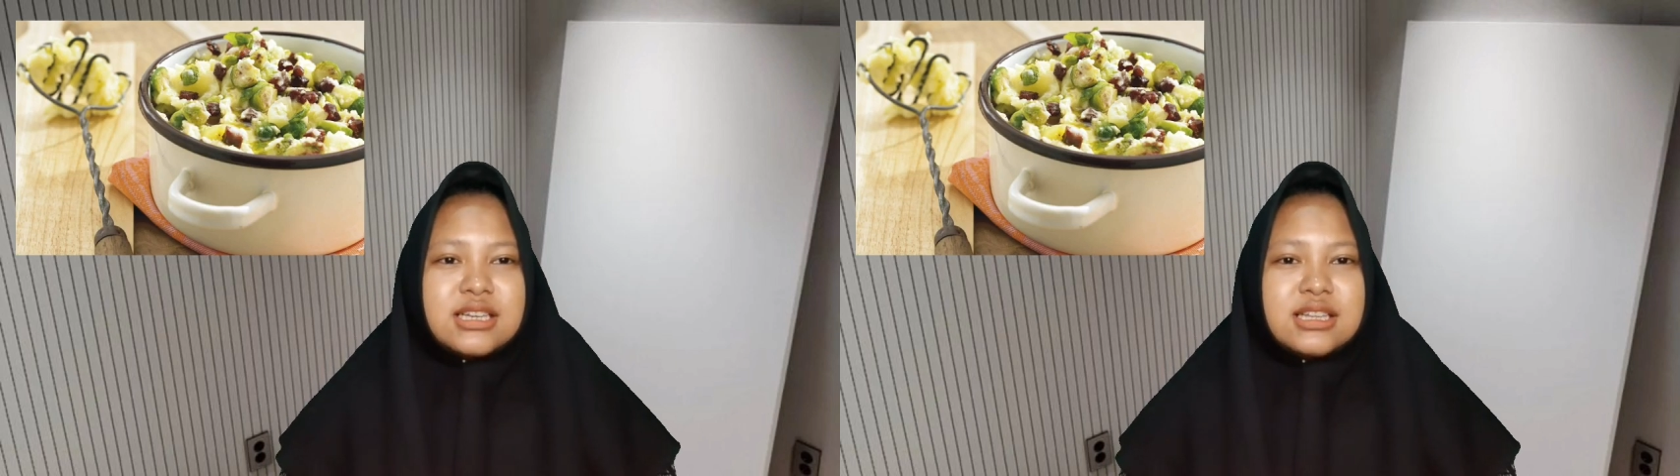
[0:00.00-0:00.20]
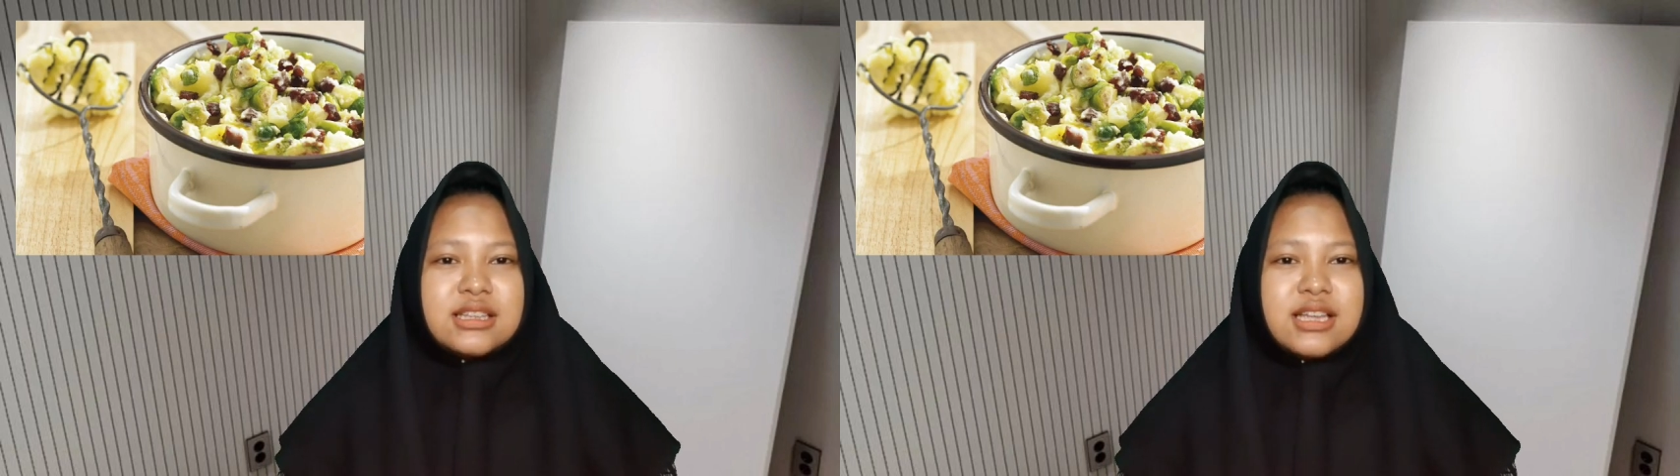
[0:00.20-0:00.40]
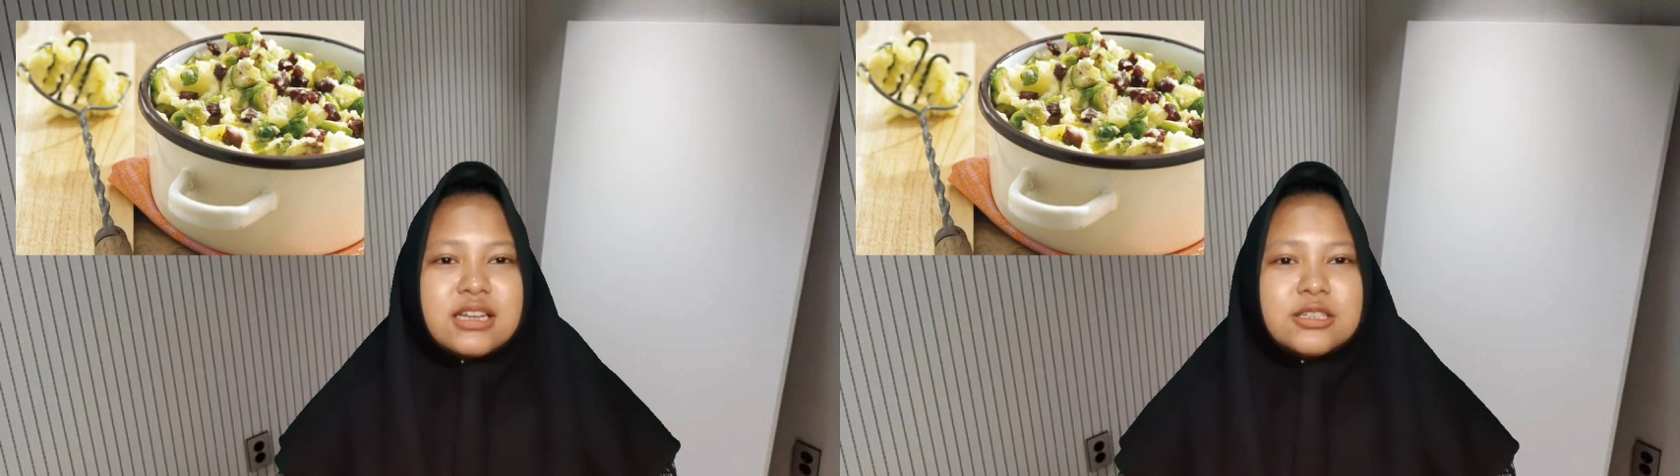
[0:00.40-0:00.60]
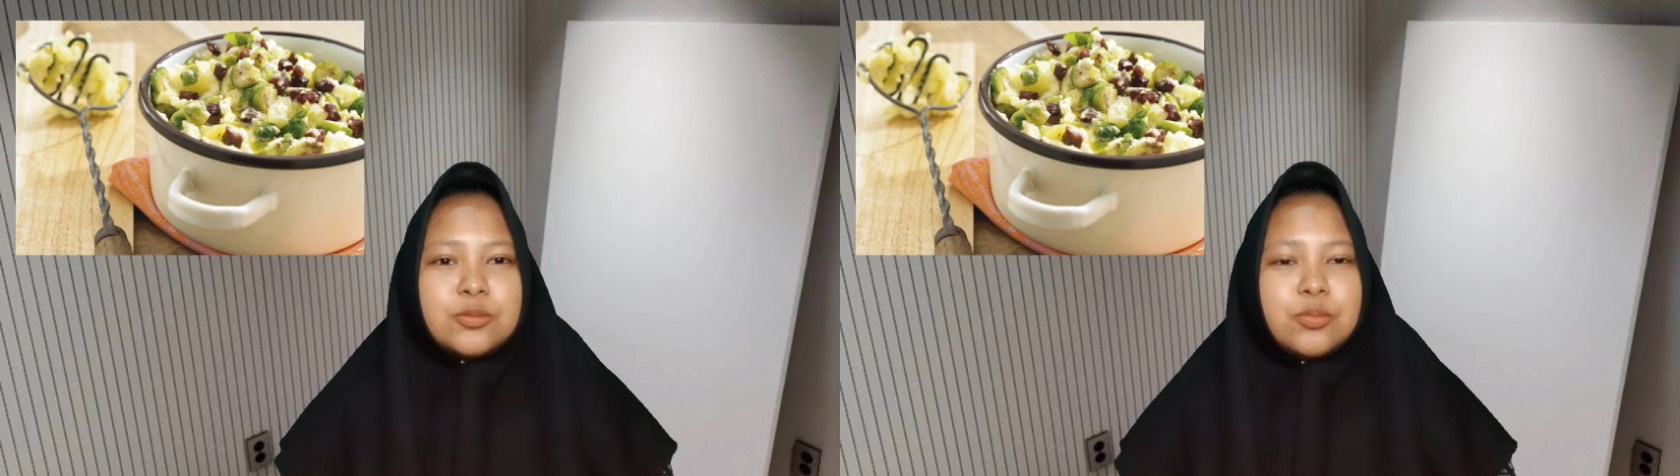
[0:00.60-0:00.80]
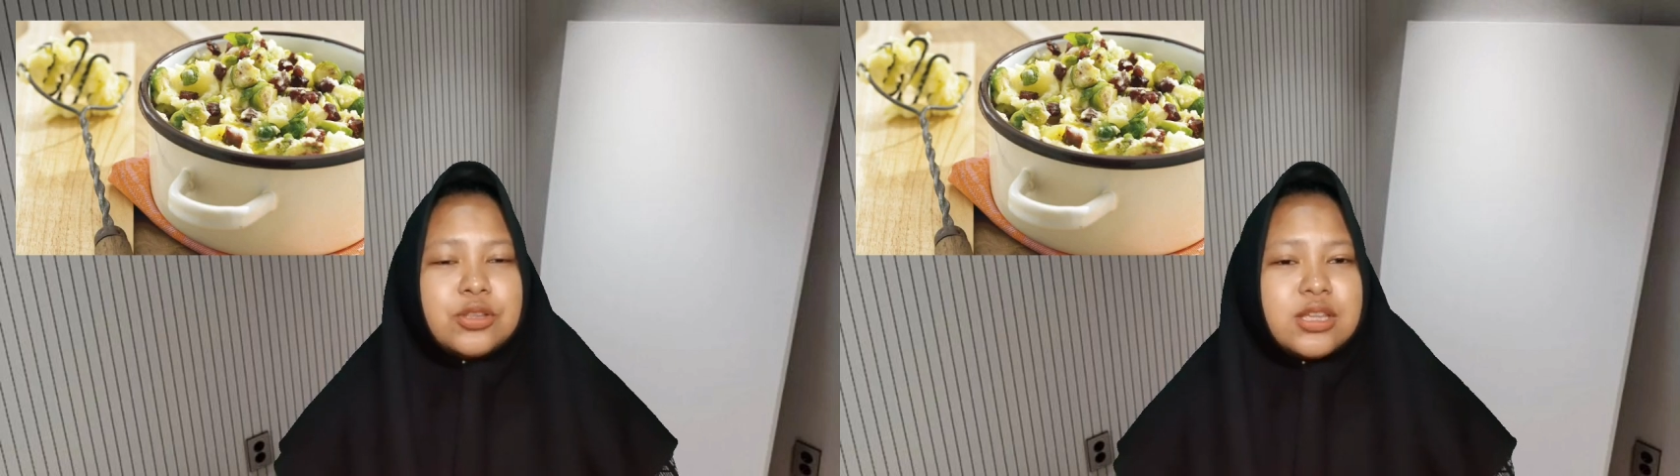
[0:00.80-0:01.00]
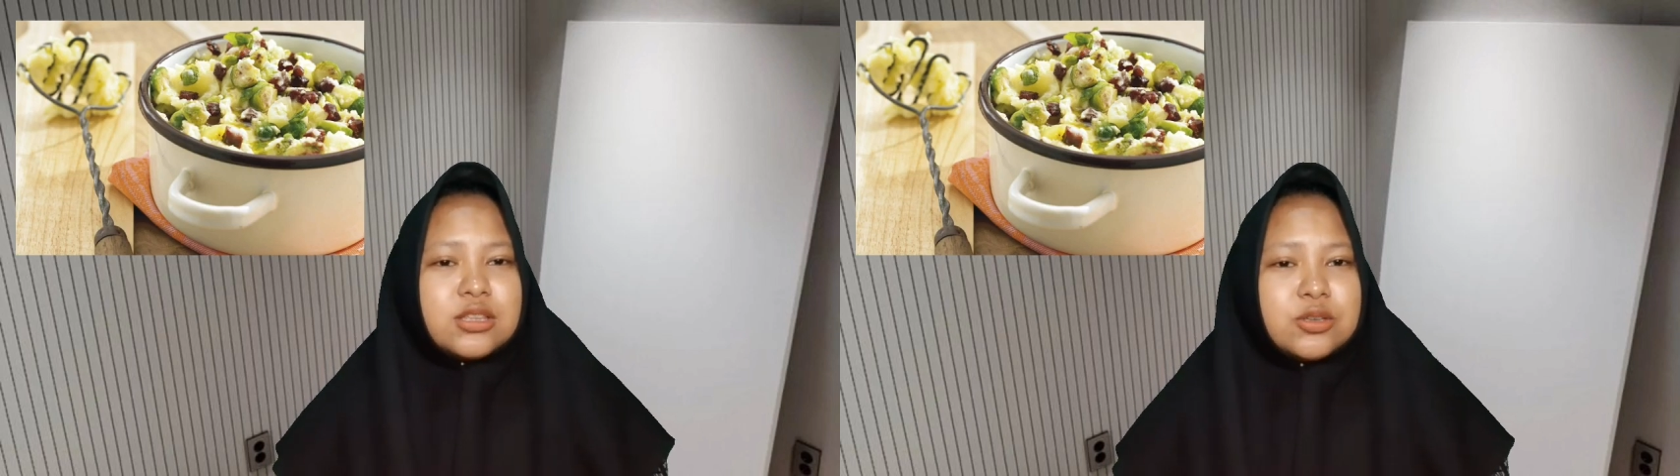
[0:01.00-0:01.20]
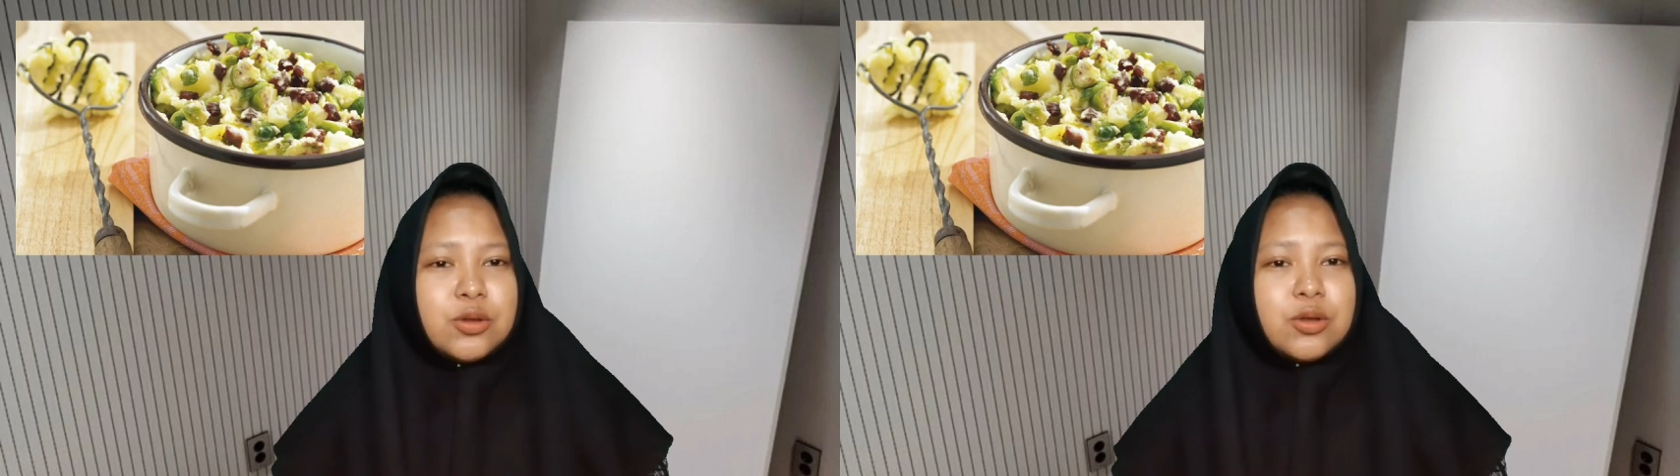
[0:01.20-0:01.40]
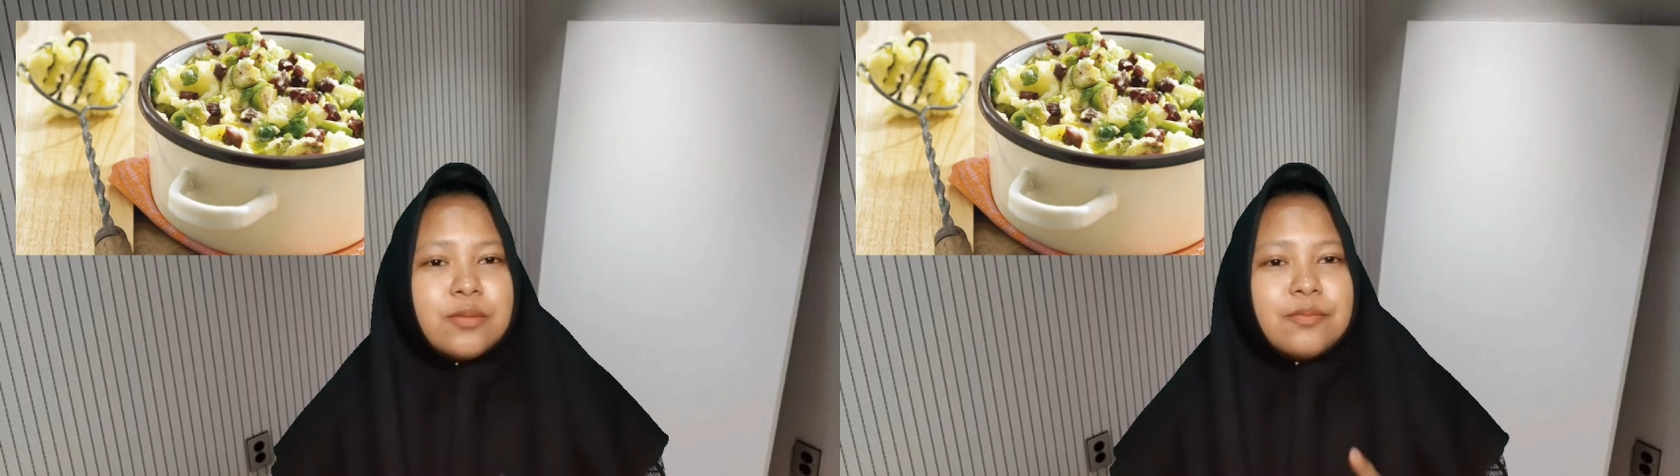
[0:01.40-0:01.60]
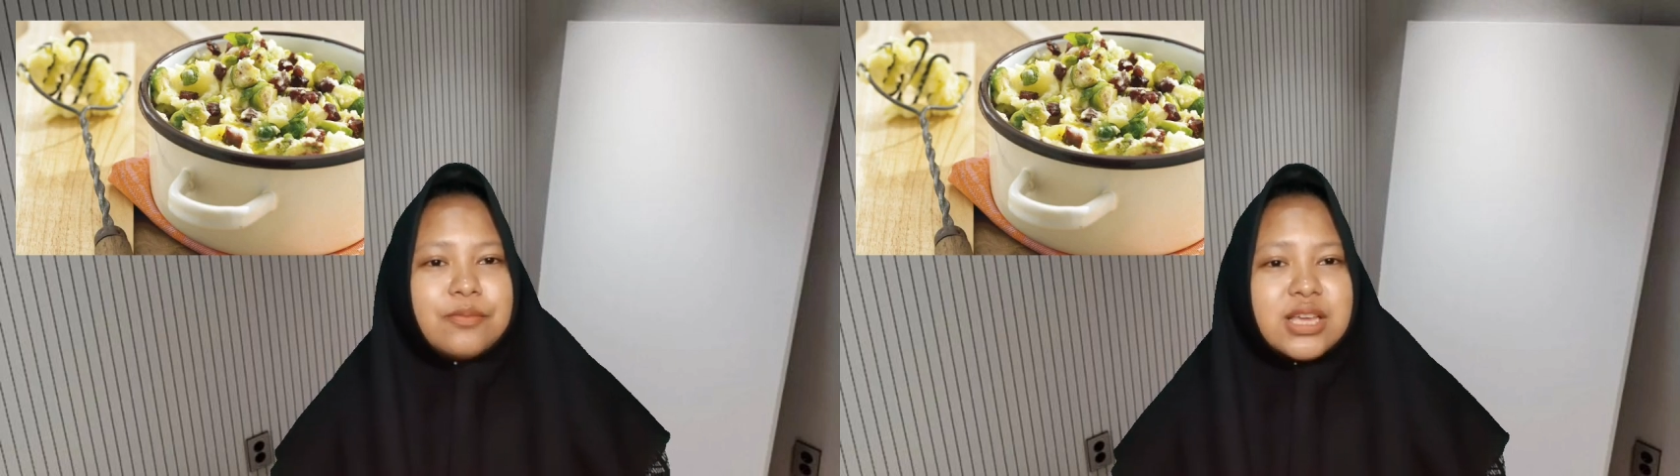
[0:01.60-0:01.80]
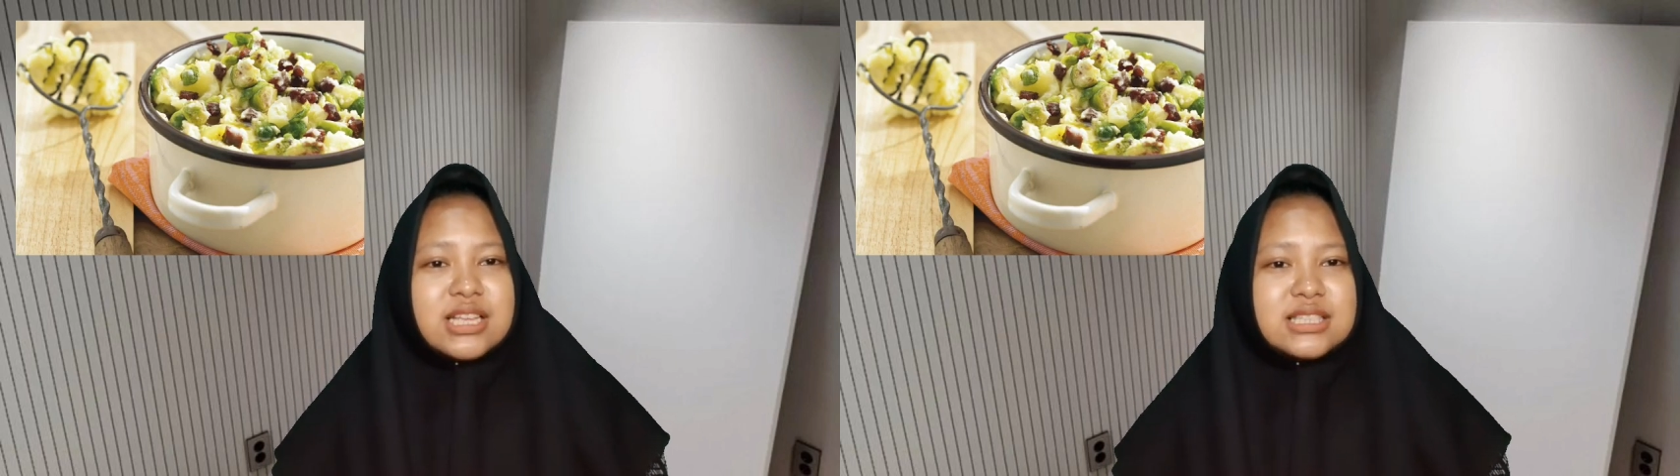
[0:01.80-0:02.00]
contains potato,
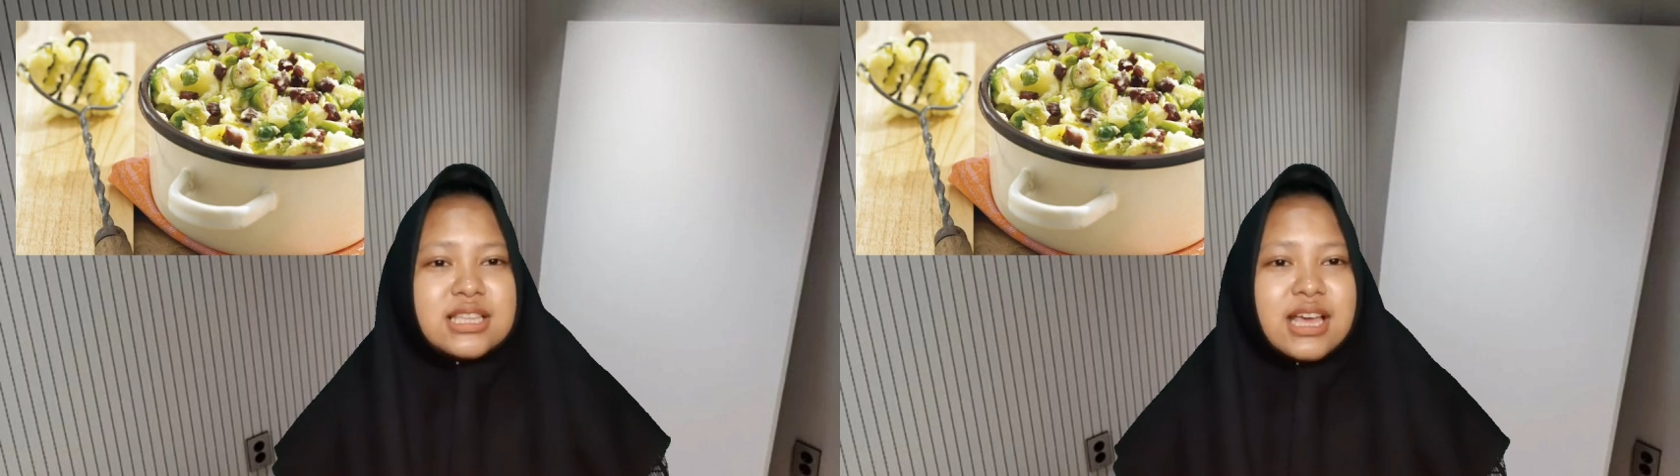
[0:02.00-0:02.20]
meat,